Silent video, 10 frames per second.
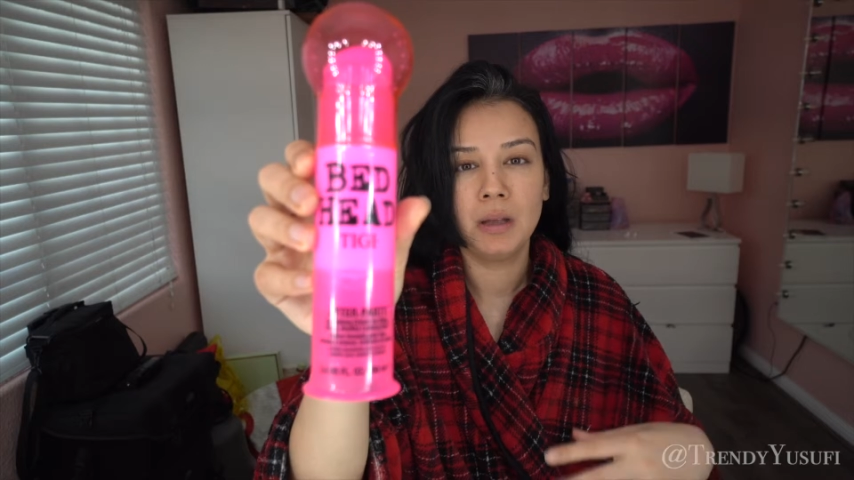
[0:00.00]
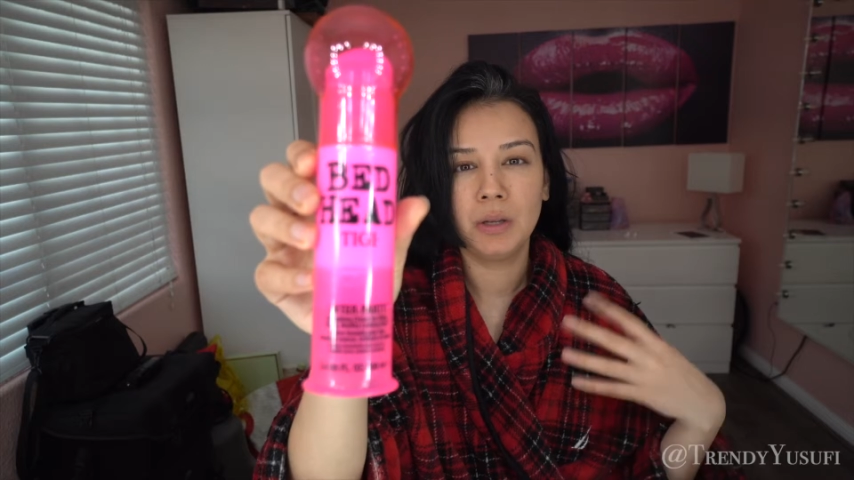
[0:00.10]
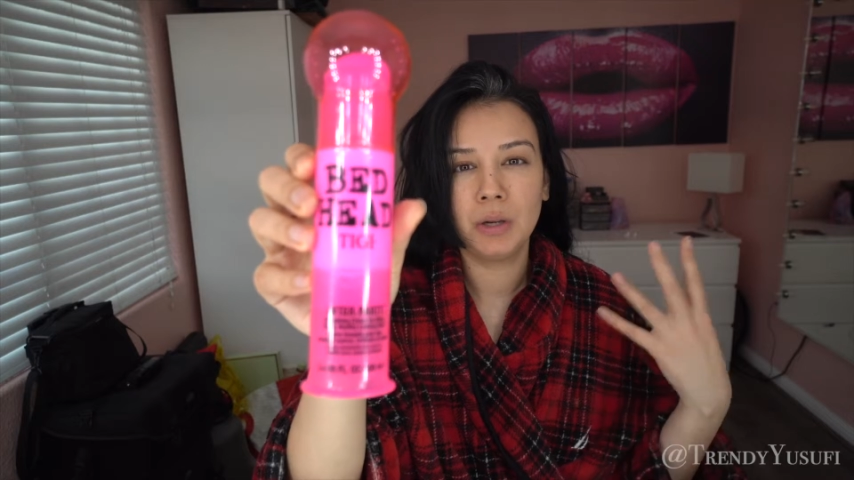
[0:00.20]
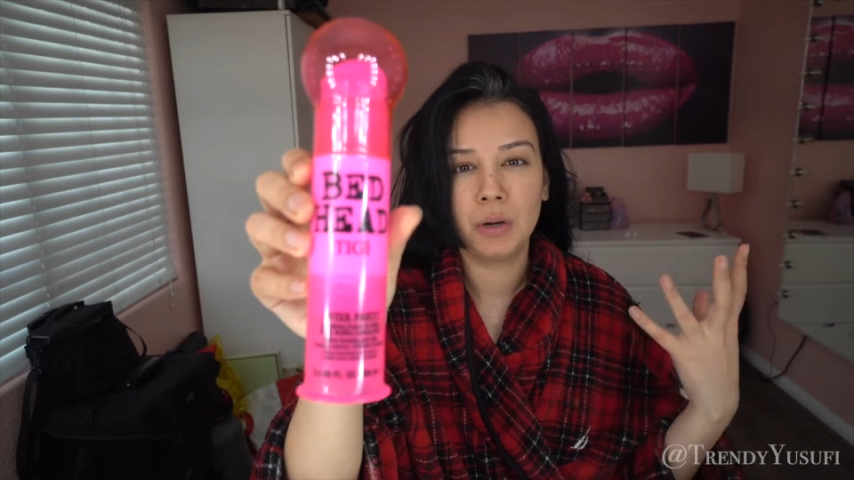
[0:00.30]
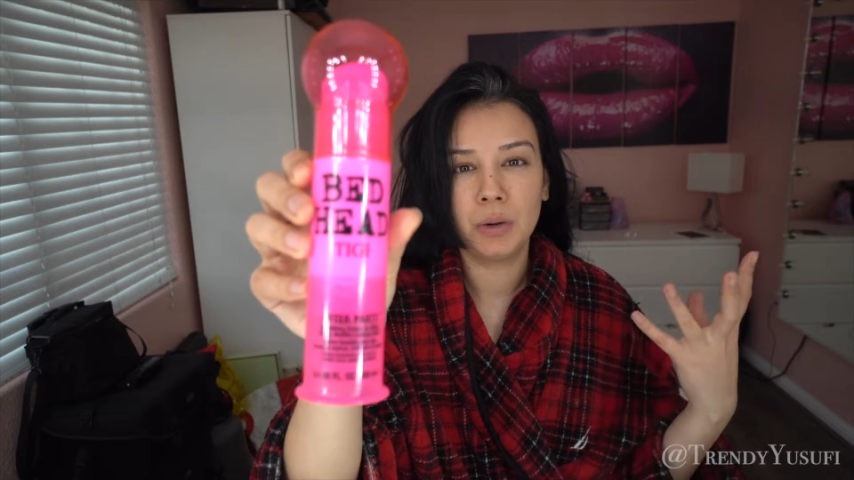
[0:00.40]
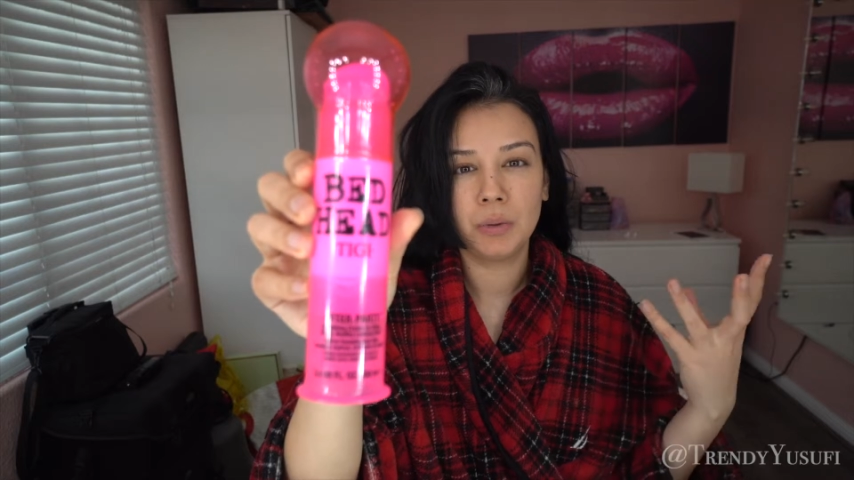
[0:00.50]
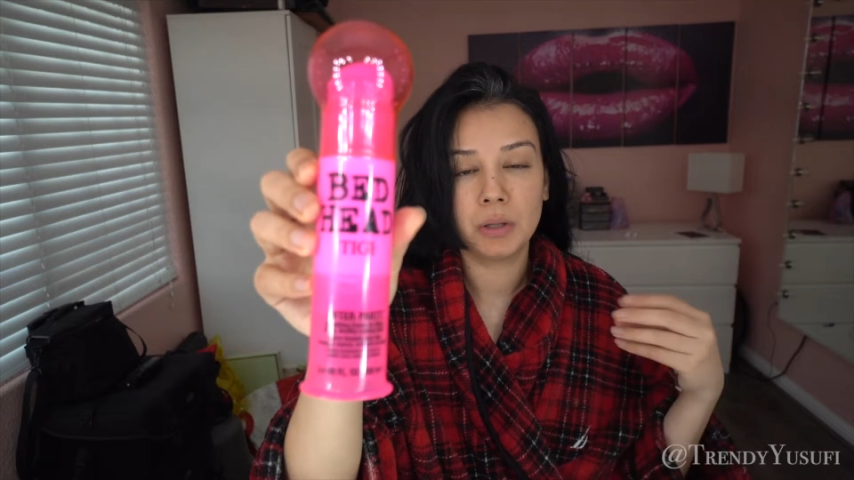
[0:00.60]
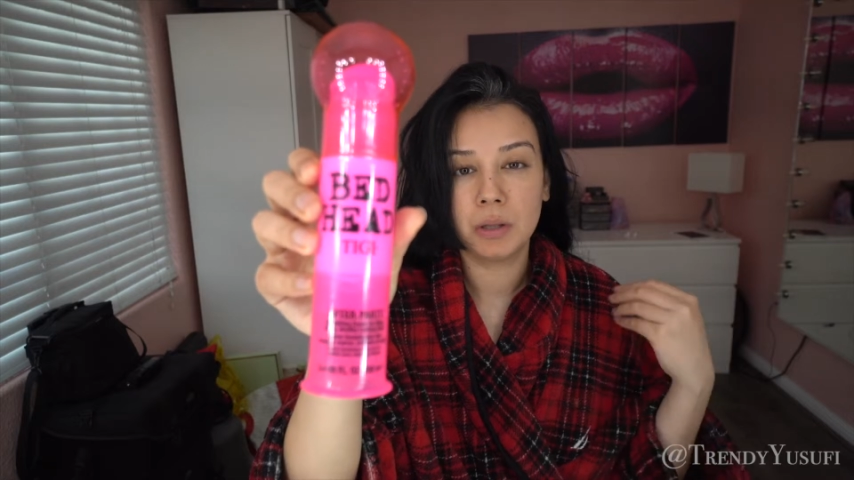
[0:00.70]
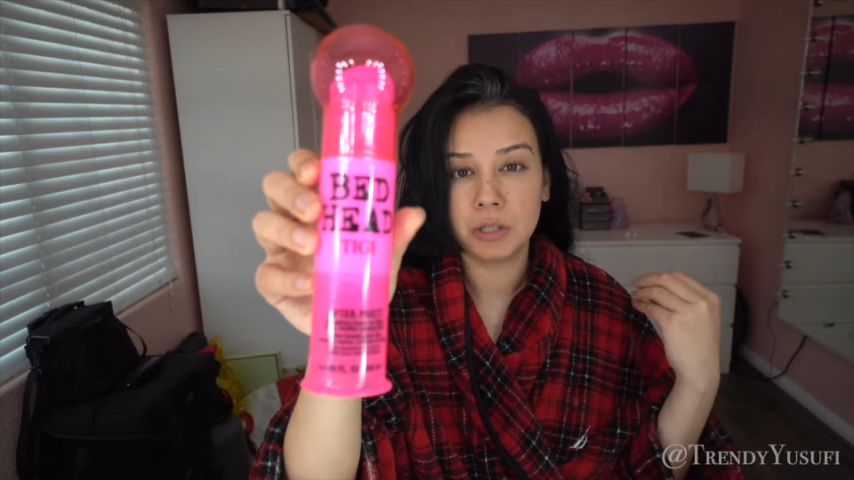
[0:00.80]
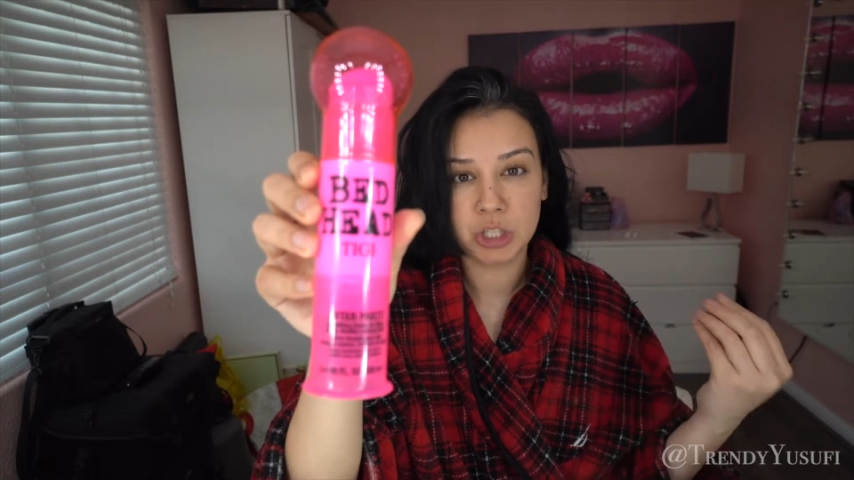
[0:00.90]
you know,
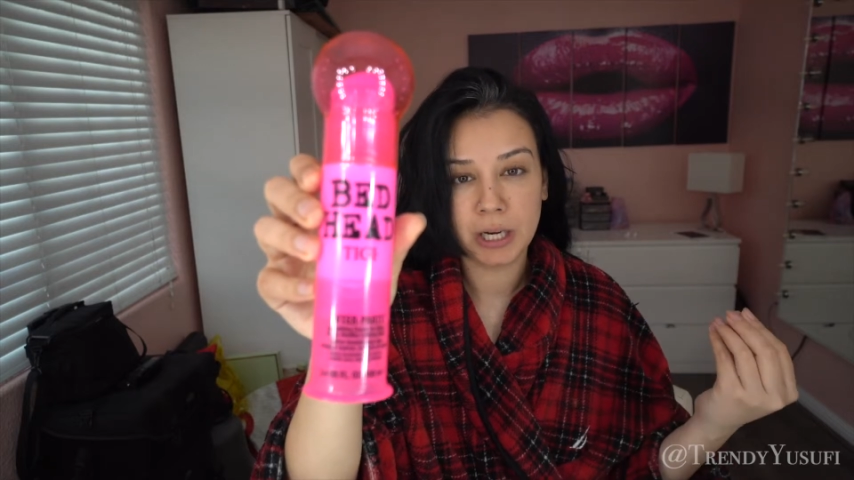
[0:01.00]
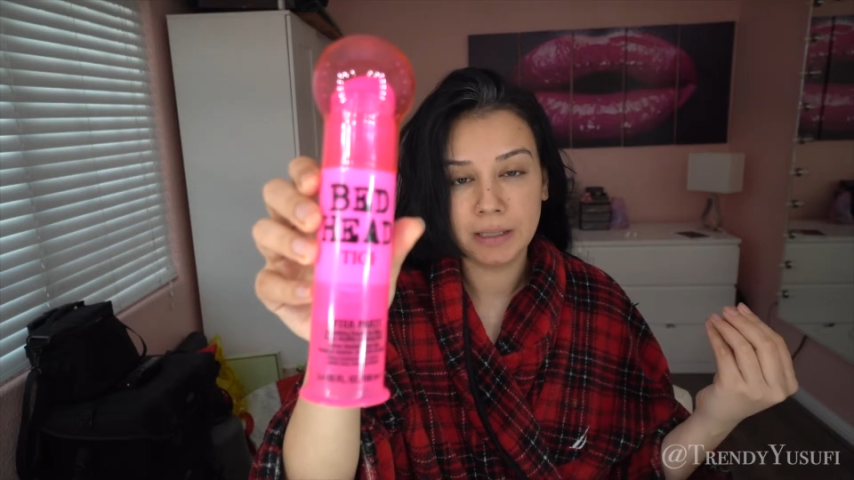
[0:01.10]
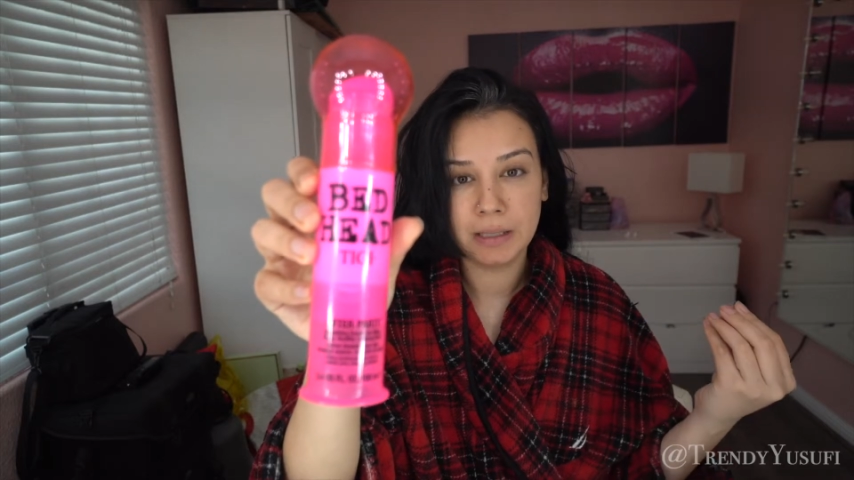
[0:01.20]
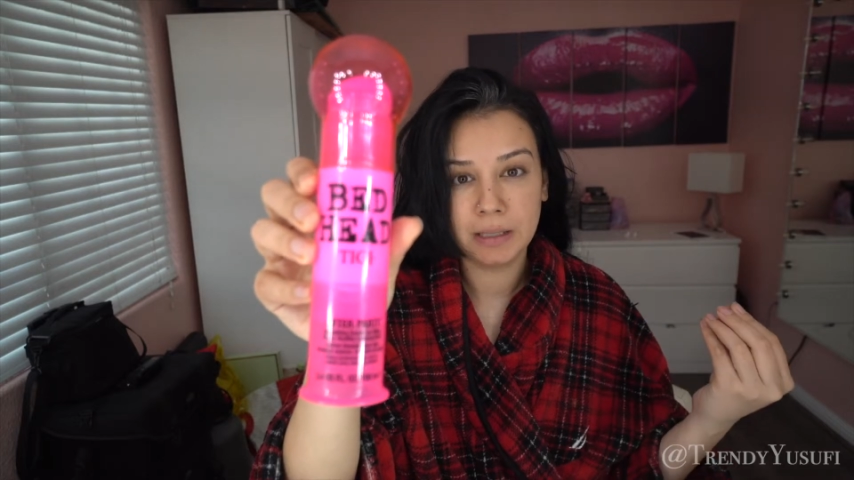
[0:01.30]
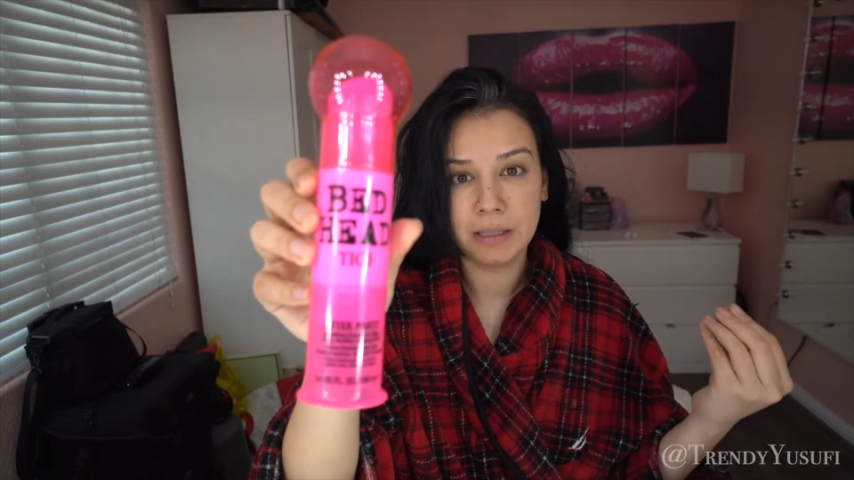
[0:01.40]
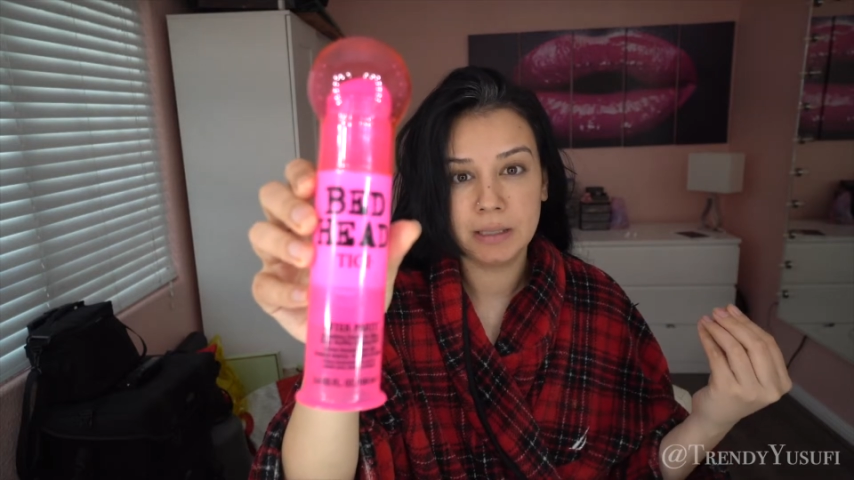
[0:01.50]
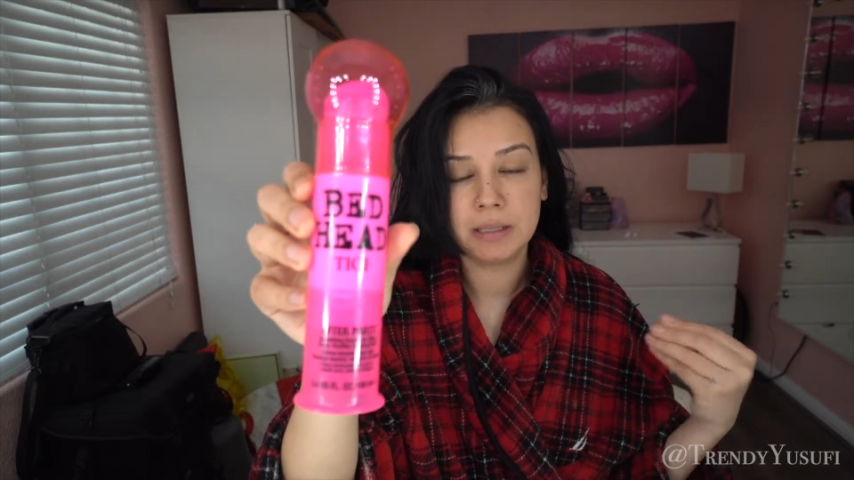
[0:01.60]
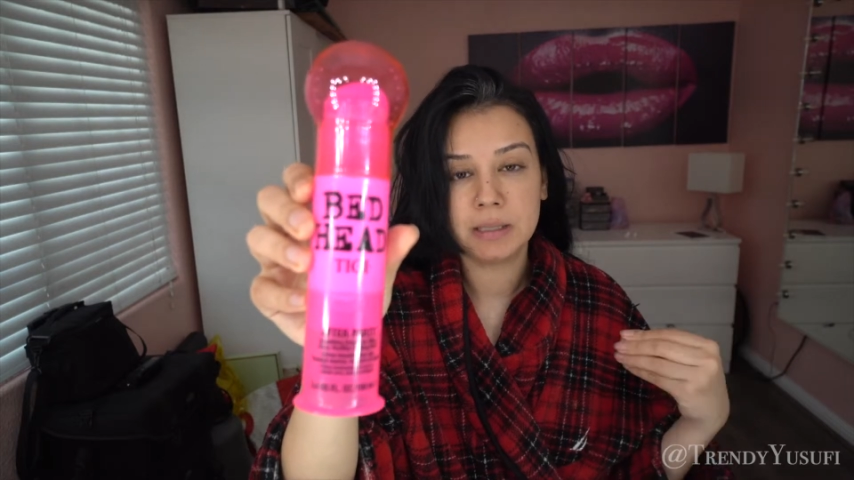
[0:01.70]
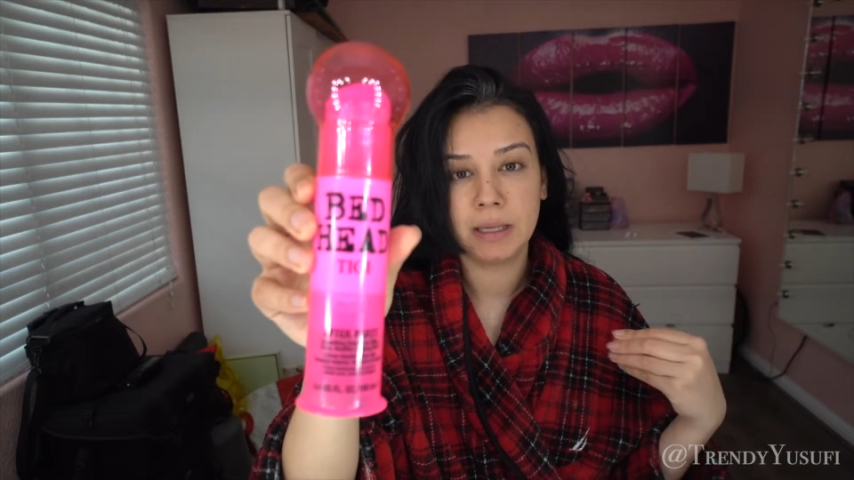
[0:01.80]
the shininess,